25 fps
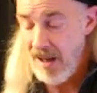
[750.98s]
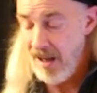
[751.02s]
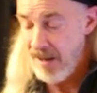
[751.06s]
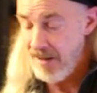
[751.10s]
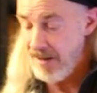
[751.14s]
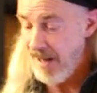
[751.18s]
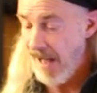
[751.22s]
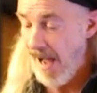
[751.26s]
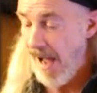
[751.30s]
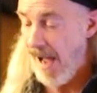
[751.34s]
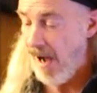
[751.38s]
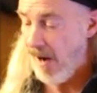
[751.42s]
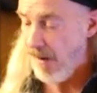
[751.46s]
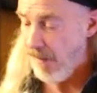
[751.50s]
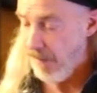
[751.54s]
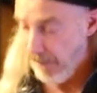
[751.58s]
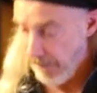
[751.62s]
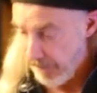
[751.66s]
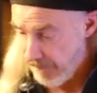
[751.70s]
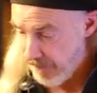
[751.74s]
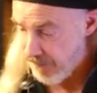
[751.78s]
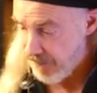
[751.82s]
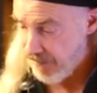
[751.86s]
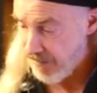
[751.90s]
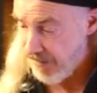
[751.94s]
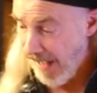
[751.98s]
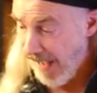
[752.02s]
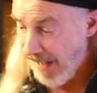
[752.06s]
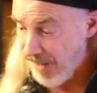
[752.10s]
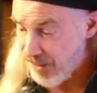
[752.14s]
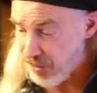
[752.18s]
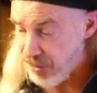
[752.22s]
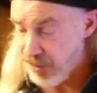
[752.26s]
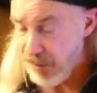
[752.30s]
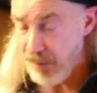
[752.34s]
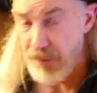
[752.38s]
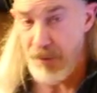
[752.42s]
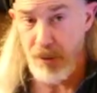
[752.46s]
Now,
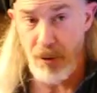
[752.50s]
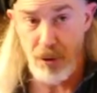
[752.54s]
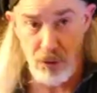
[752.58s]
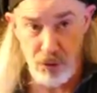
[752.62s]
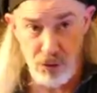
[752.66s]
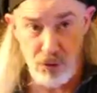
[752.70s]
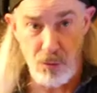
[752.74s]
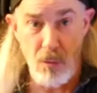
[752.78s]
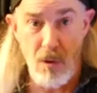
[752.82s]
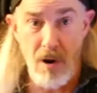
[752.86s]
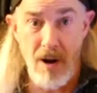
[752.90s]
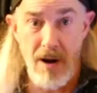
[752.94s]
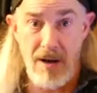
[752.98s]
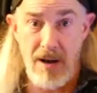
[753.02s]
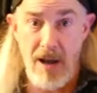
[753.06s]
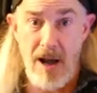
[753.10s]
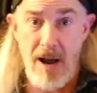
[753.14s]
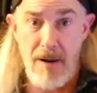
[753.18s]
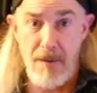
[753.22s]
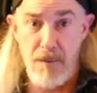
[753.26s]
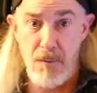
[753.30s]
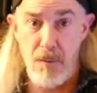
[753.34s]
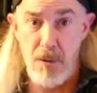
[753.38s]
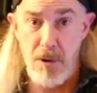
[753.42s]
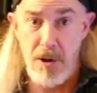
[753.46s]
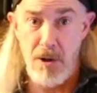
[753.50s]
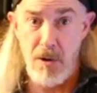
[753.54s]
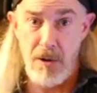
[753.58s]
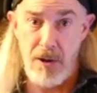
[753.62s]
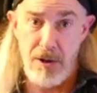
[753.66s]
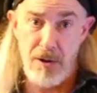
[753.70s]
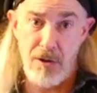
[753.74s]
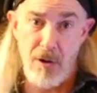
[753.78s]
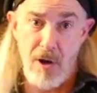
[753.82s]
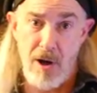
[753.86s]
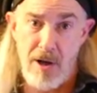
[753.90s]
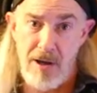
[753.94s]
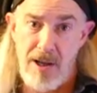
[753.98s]
that's the first one I really
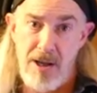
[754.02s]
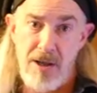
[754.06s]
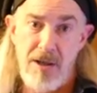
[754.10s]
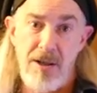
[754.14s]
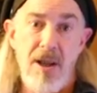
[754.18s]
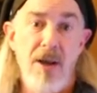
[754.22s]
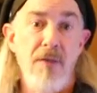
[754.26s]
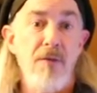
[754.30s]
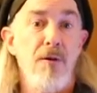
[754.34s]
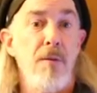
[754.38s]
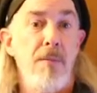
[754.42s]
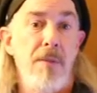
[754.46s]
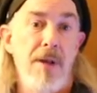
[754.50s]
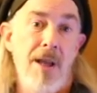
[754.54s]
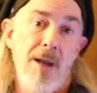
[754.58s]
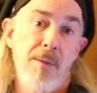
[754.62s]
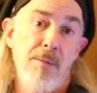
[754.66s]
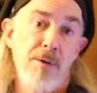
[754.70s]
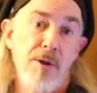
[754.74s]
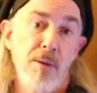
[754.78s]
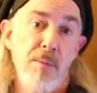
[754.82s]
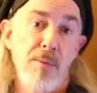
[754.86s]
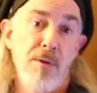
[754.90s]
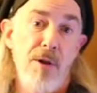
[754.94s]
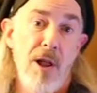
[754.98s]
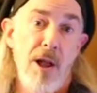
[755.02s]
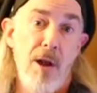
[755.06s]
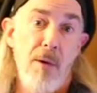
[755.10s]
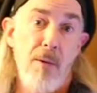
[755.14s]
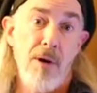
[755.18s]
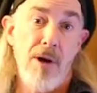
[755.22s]
thought I'd never be able to play.